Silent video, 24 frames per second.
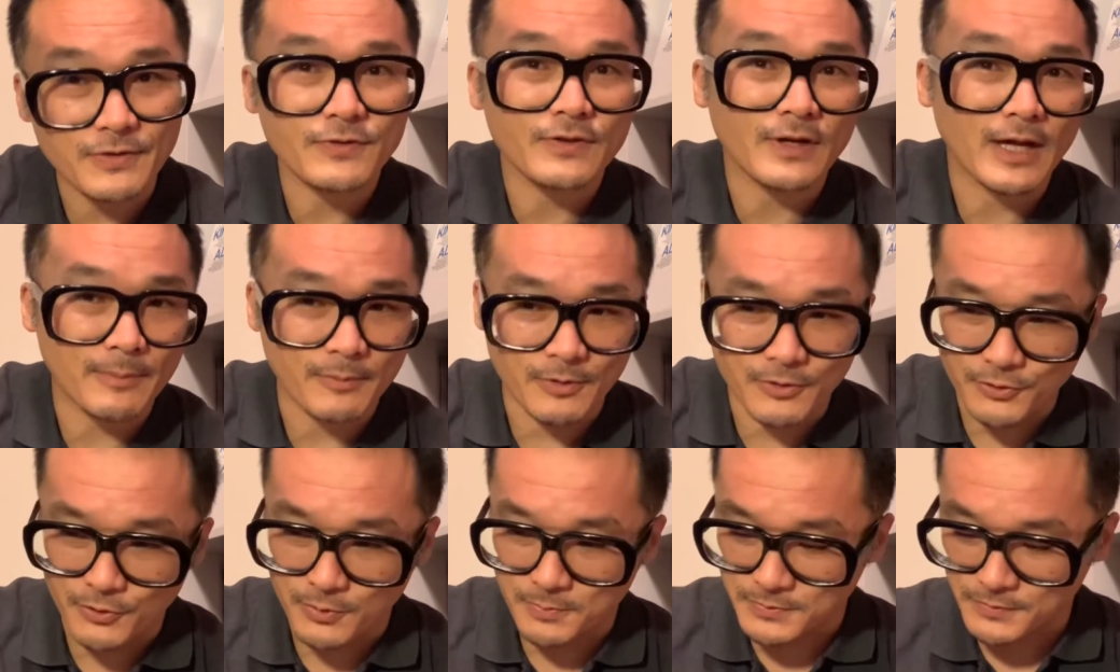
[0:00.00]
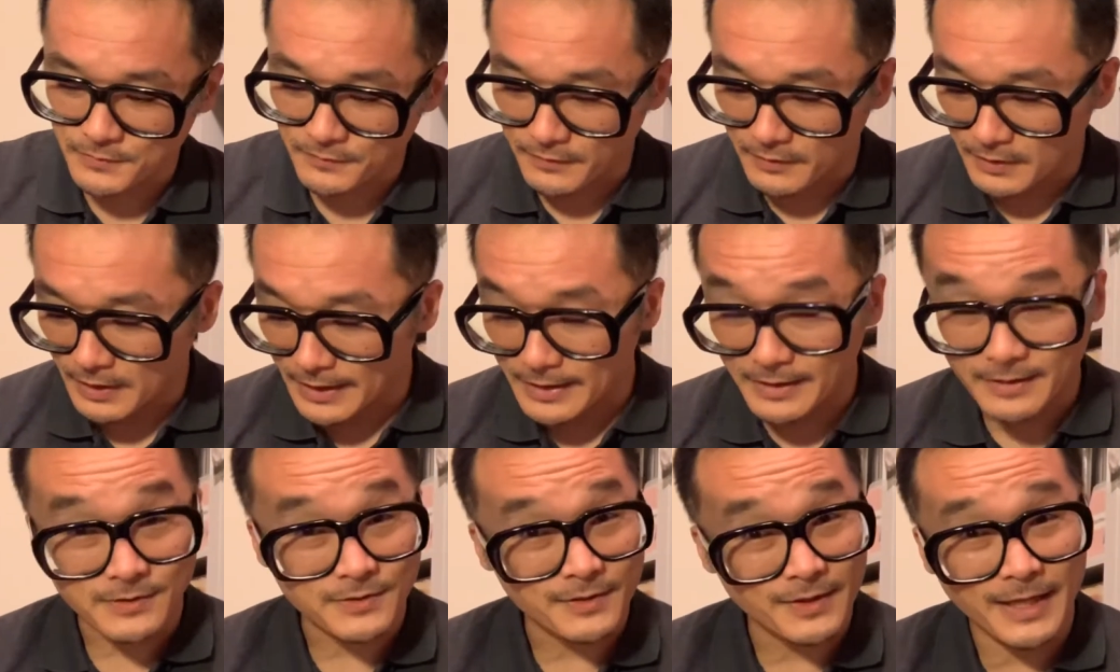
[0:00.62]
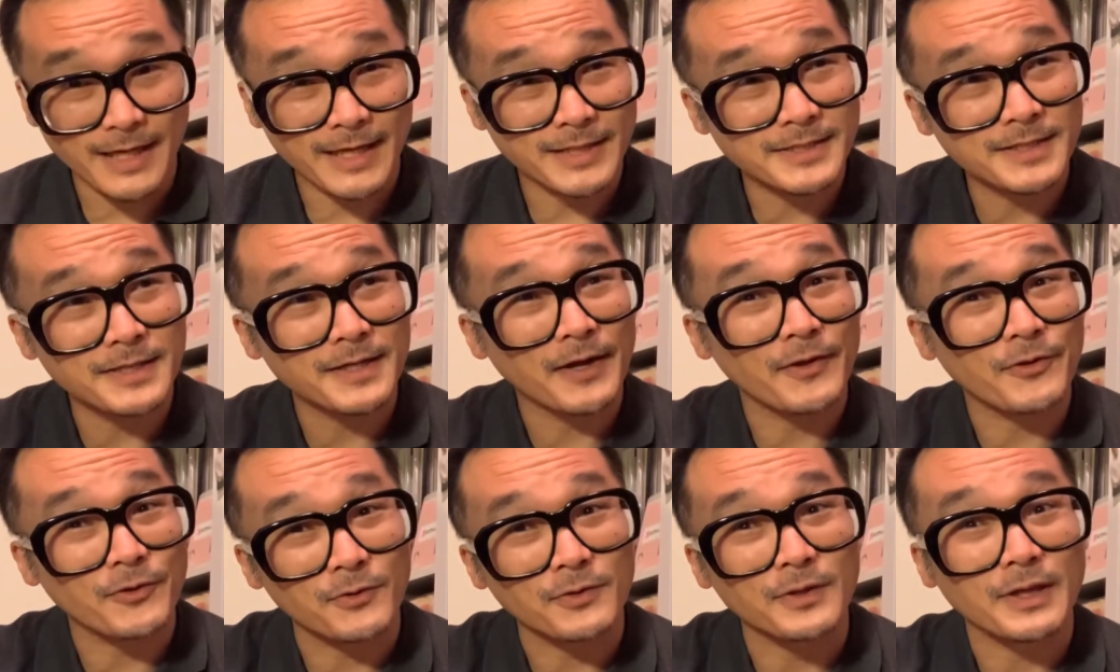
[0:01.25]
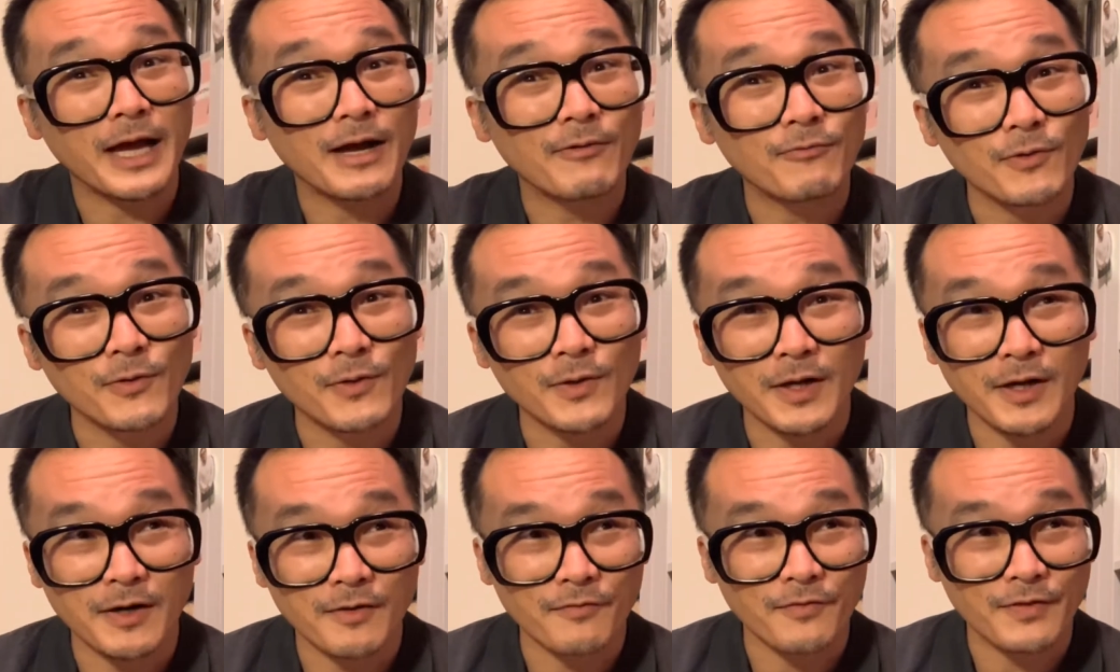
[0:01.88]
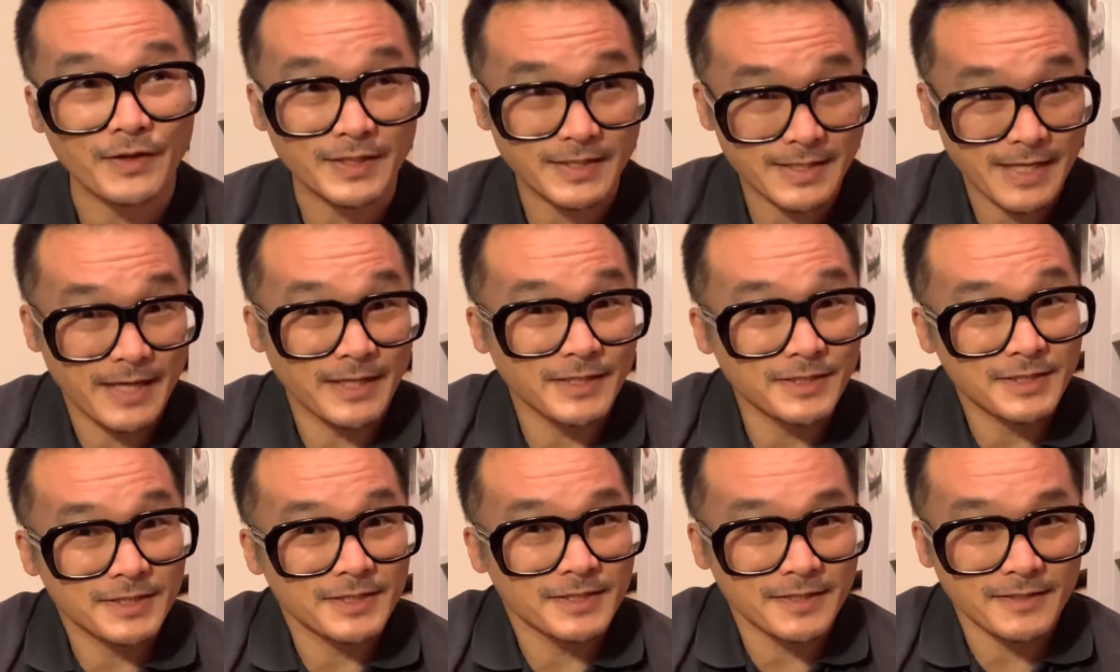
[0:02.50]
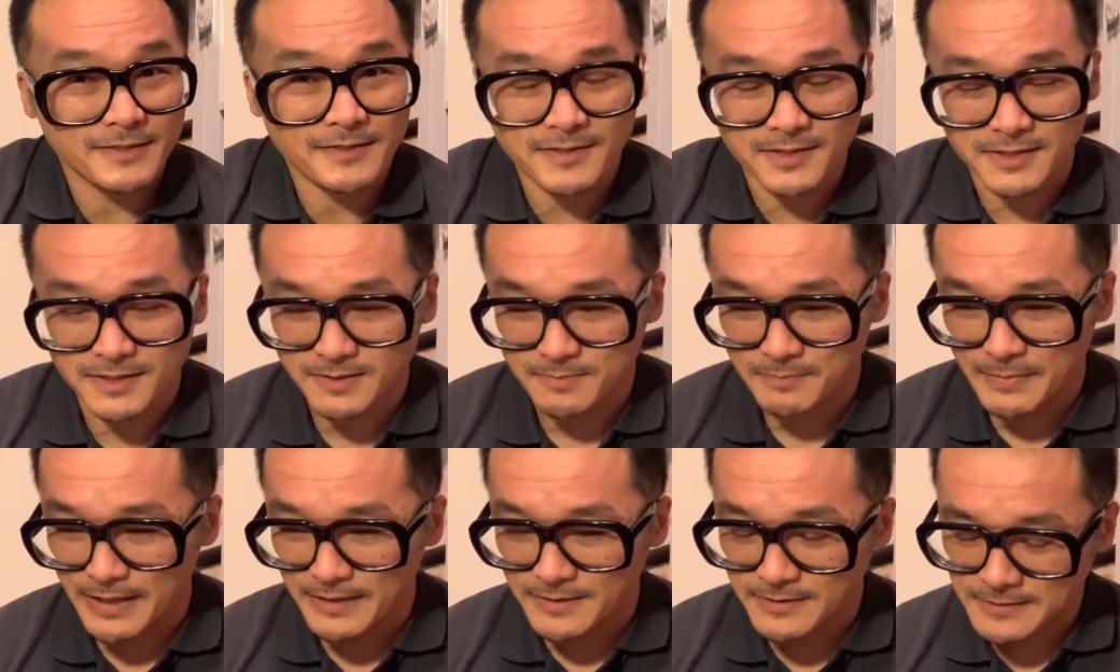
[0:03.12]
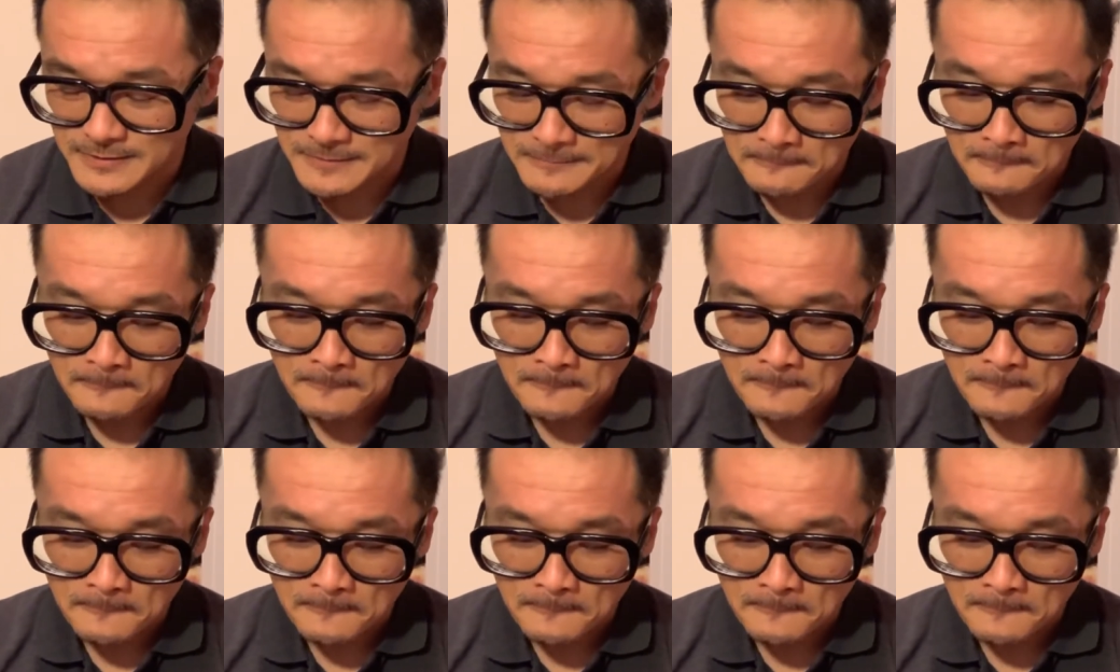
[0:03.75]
time in terms of the lighting. So that's another level of the tension and suspense.